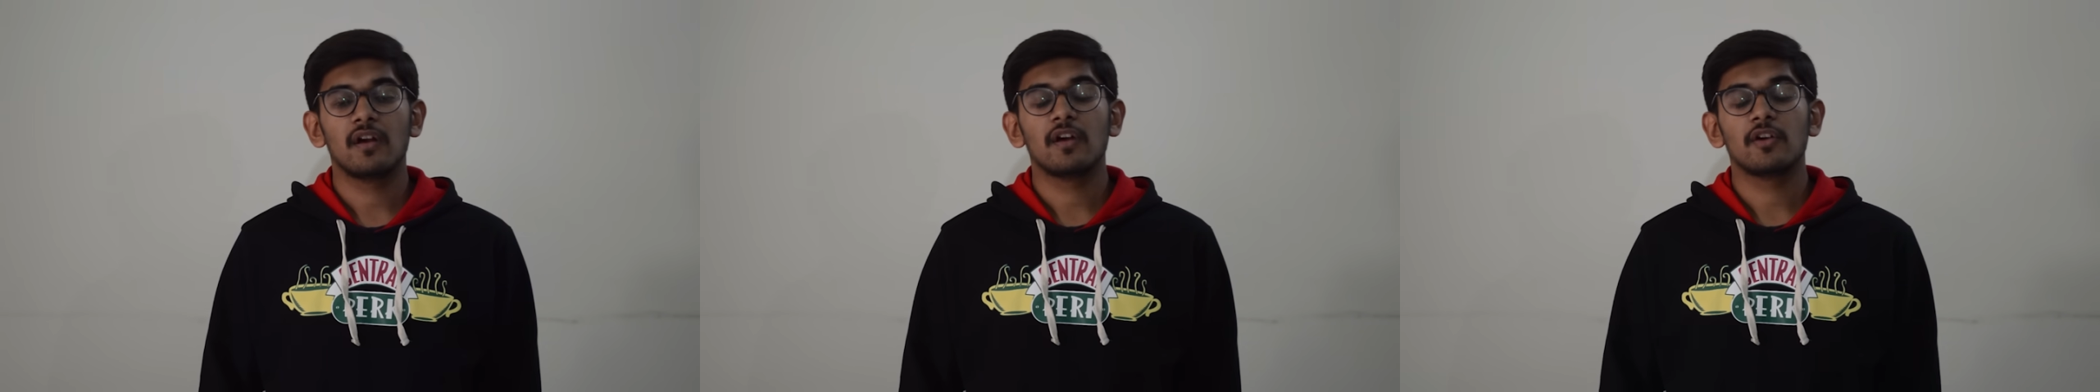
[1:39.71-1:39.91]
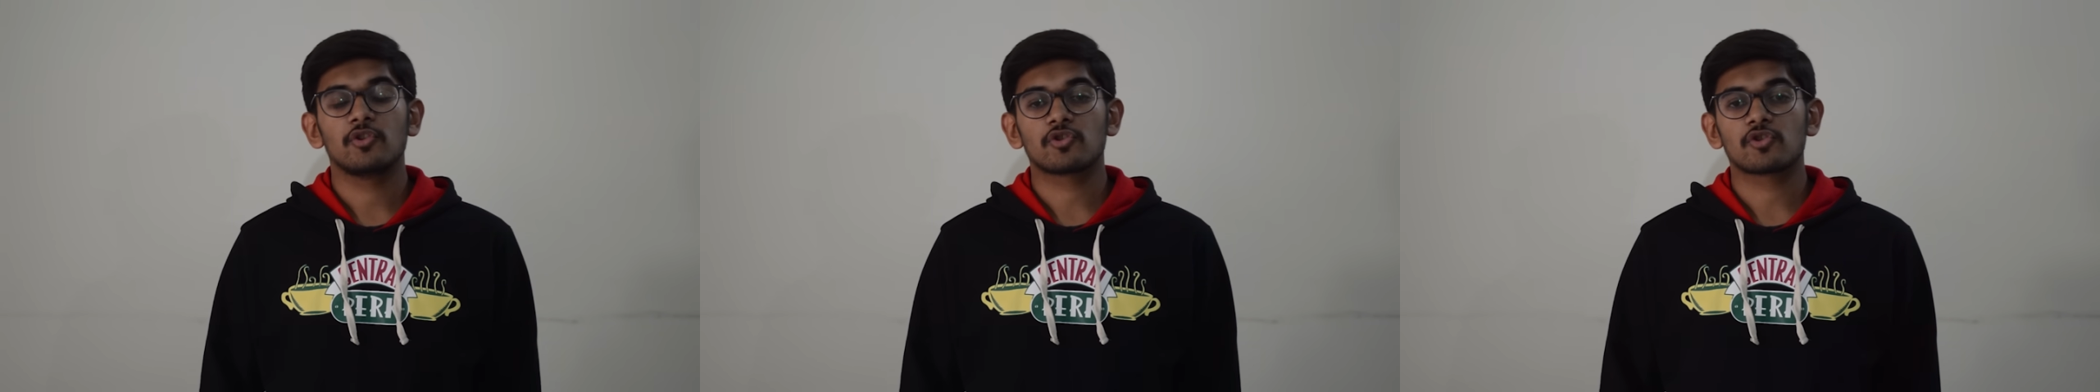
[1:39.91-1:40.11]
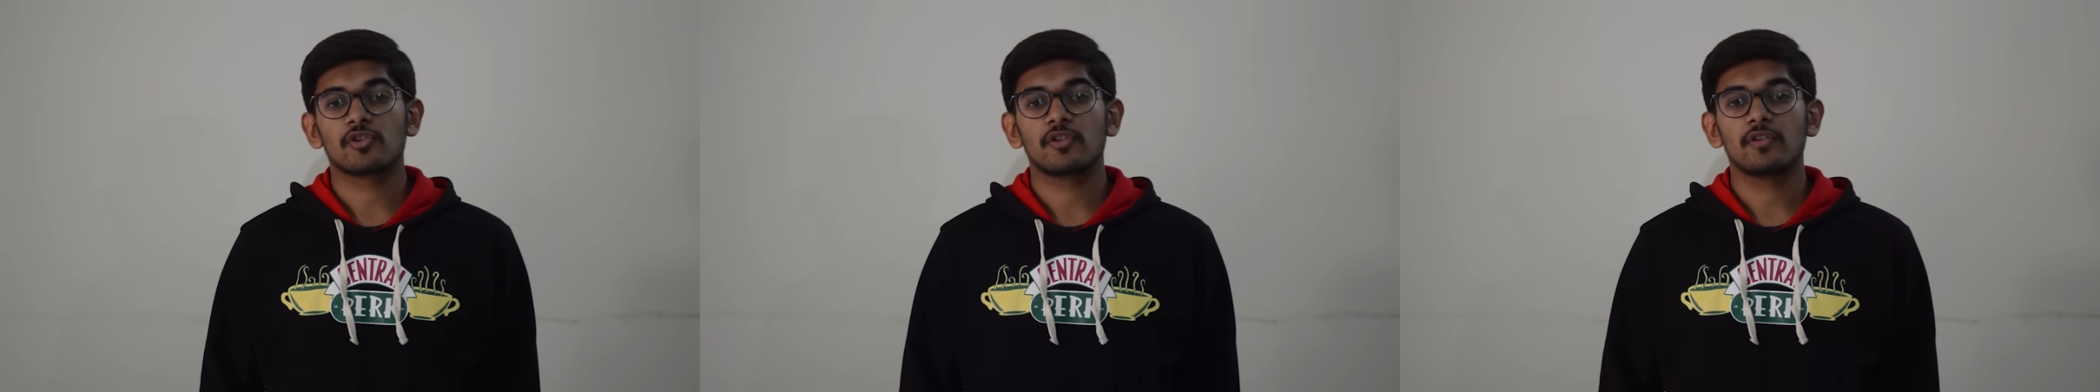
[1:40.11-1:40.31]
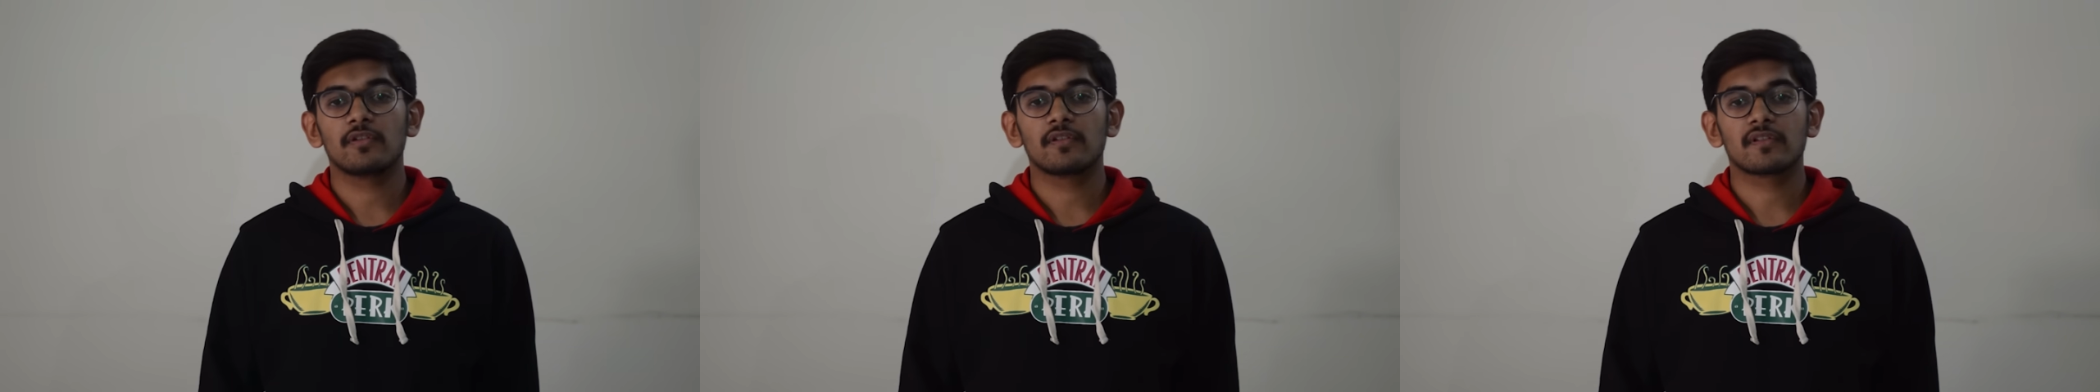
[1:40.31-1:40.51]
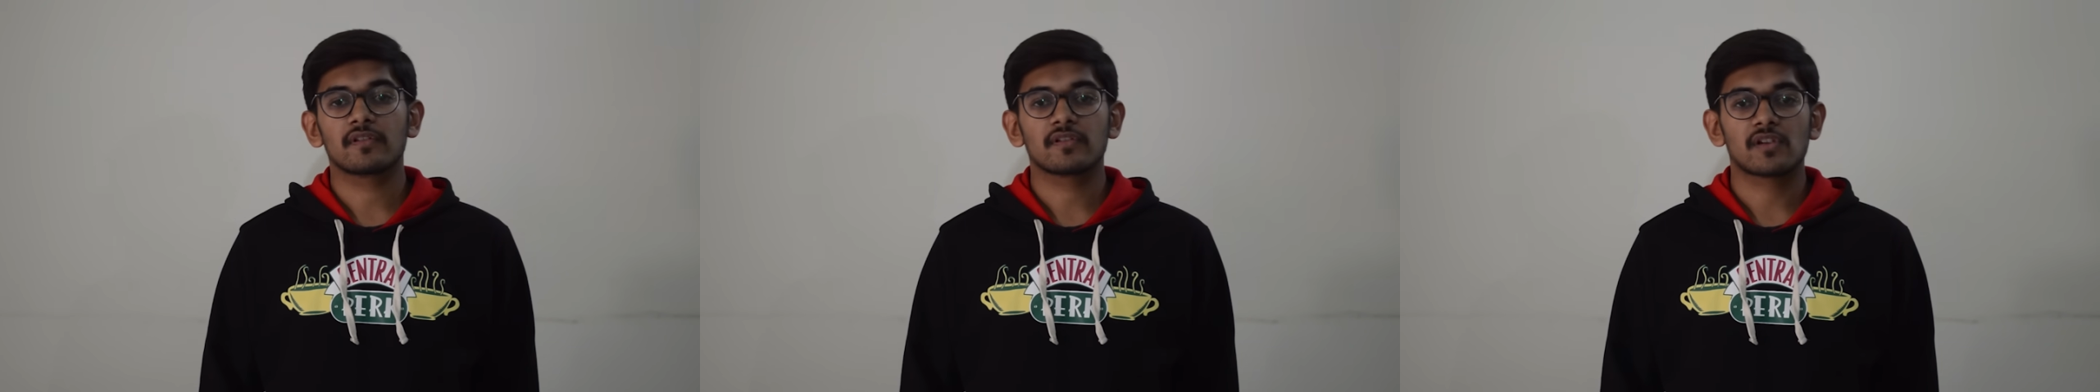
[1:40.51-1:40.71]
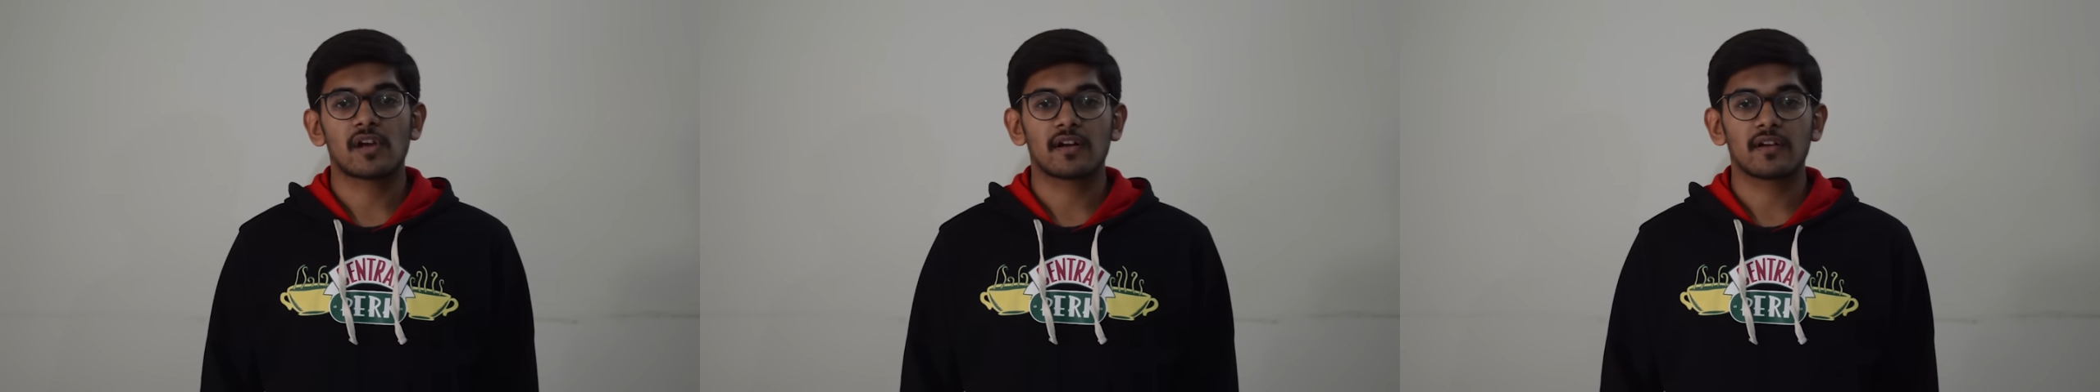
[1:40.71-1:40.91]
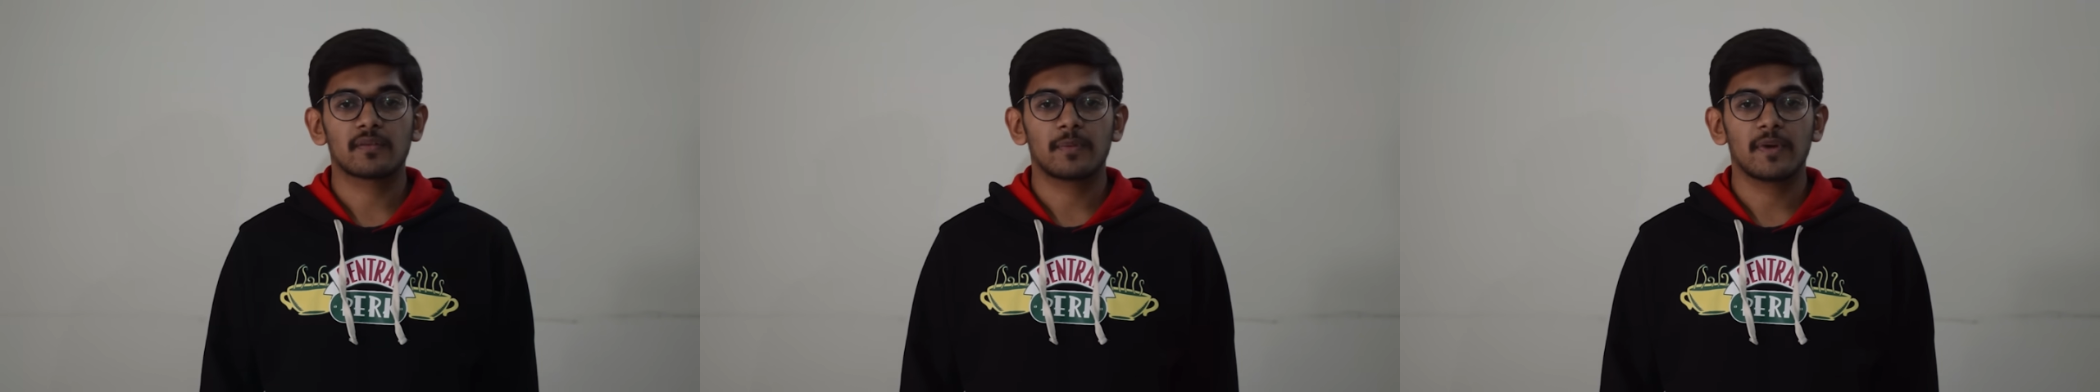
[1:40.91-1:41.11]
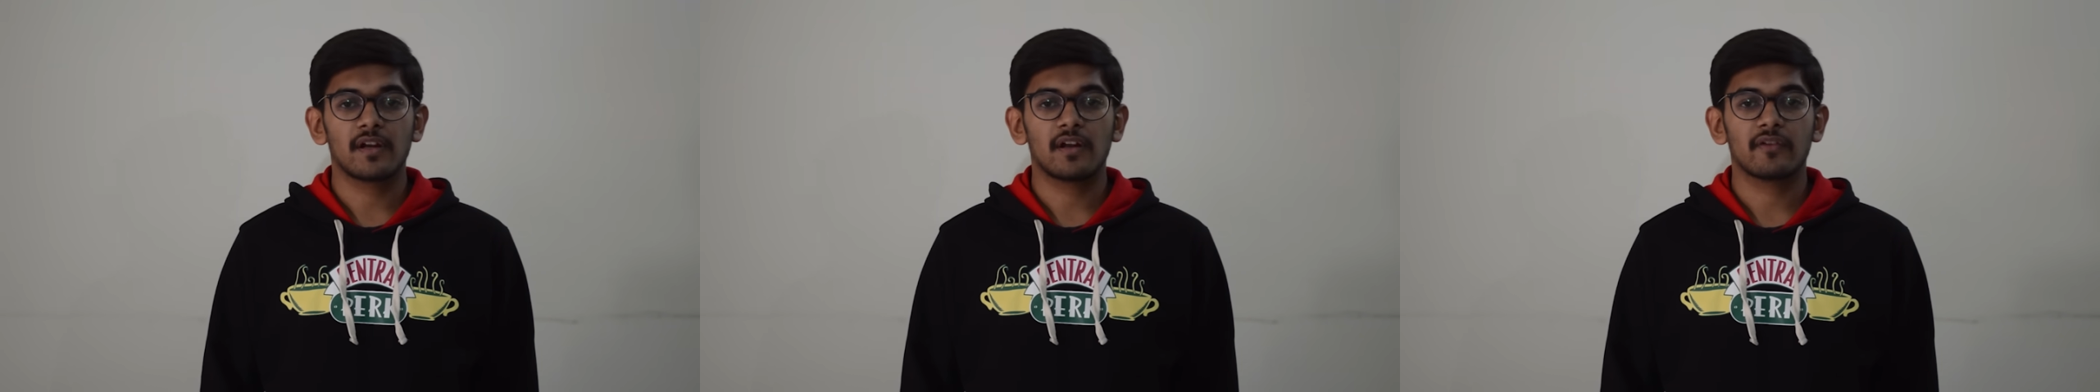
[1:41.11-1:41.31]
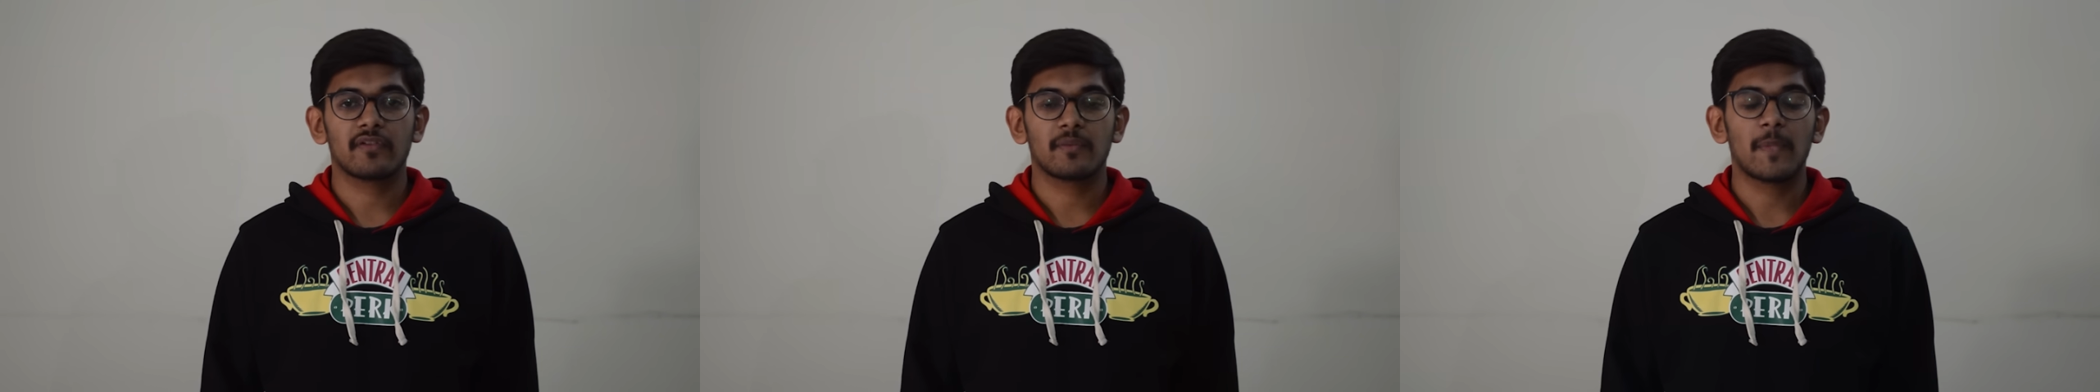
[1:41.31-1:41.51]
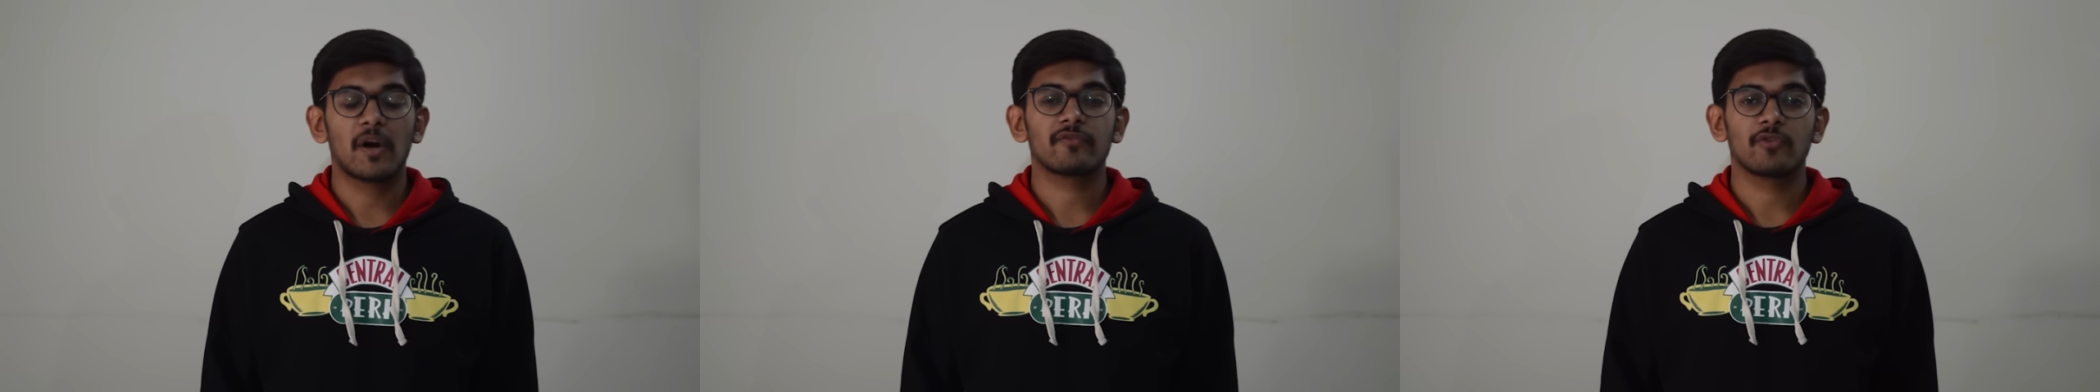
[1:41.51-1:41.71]
you should use shutter speed of
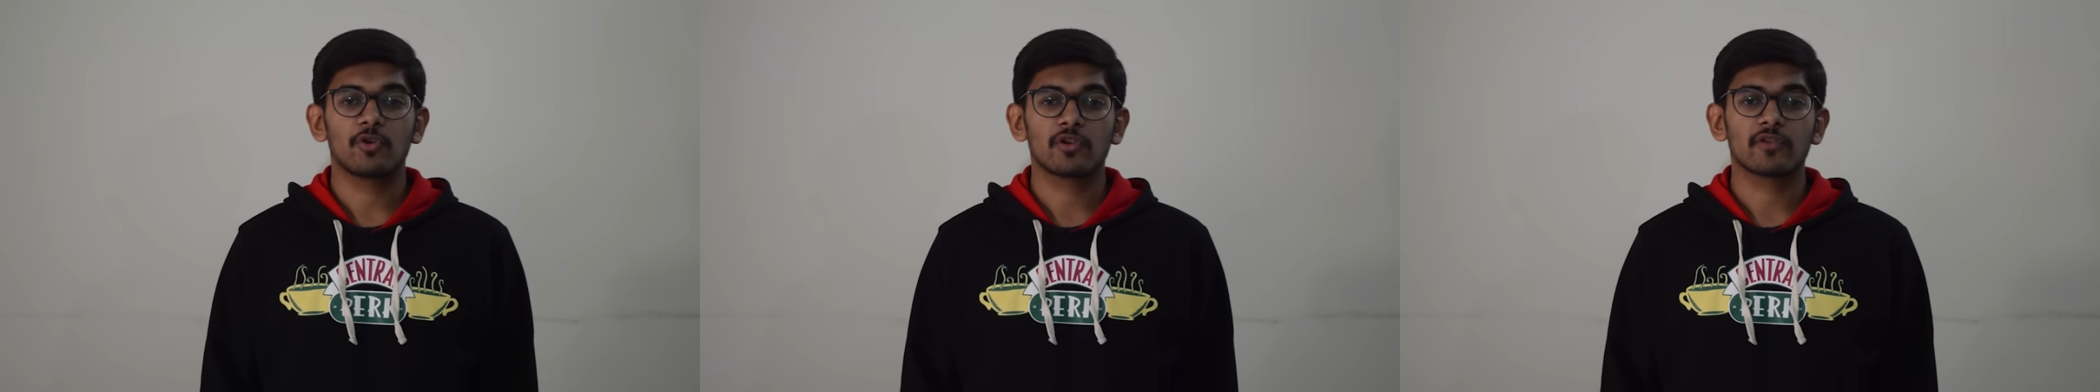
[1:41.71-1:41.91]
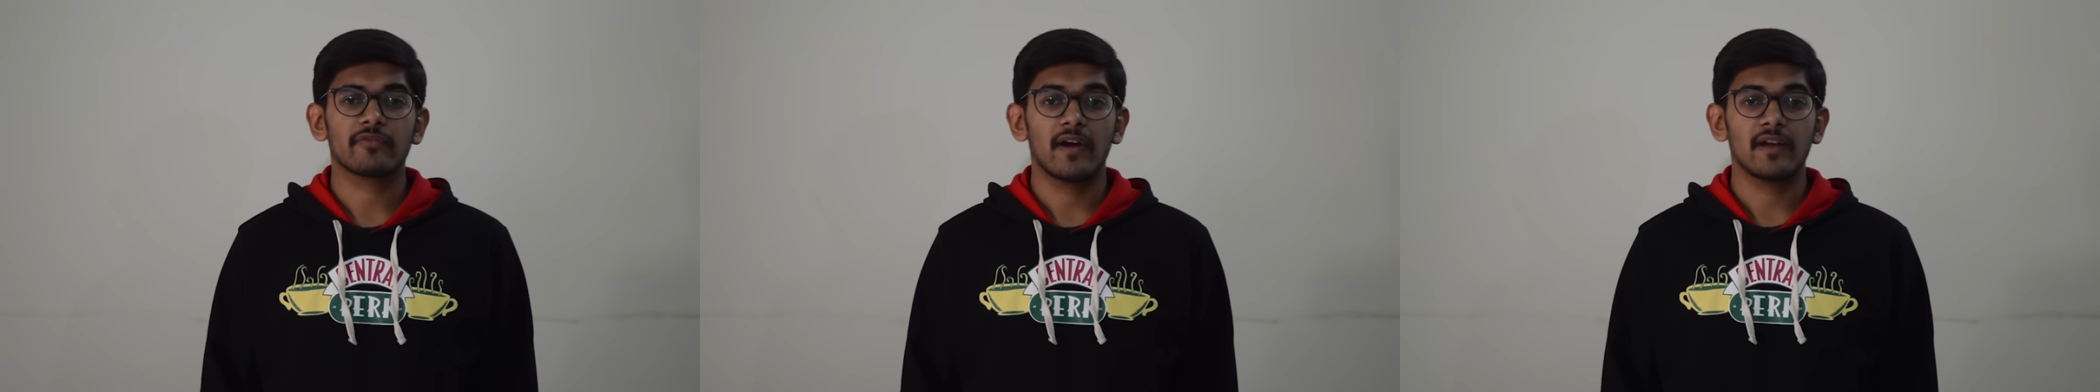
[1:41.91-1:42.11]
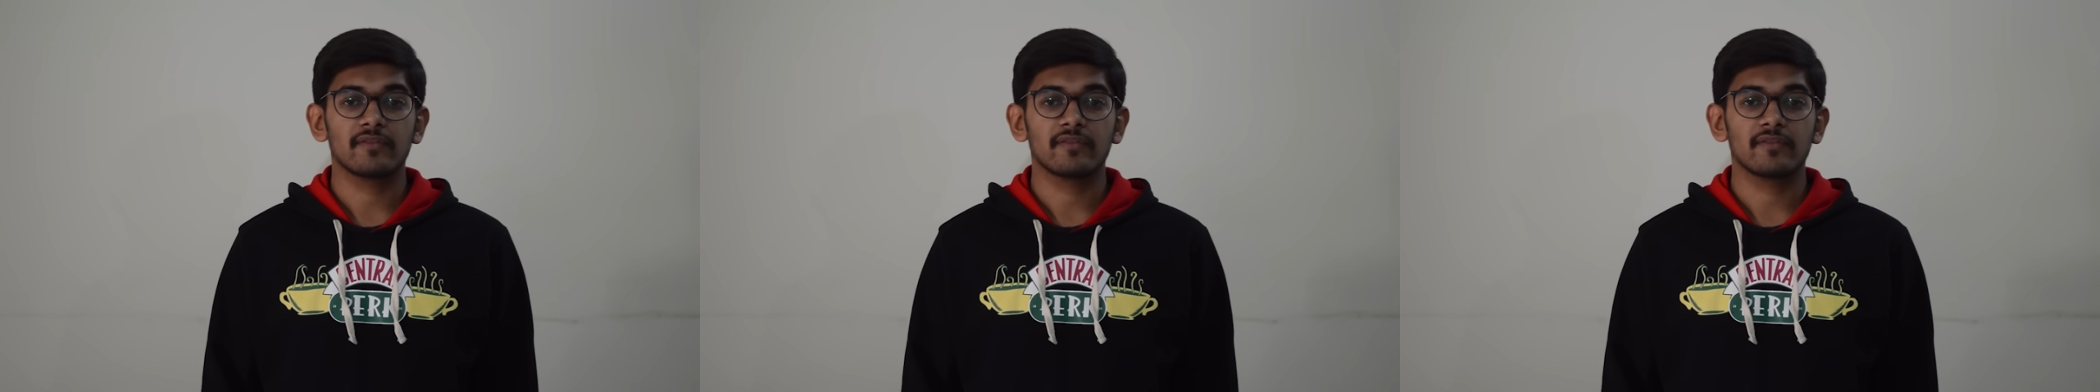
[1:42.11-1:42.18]
about four to five.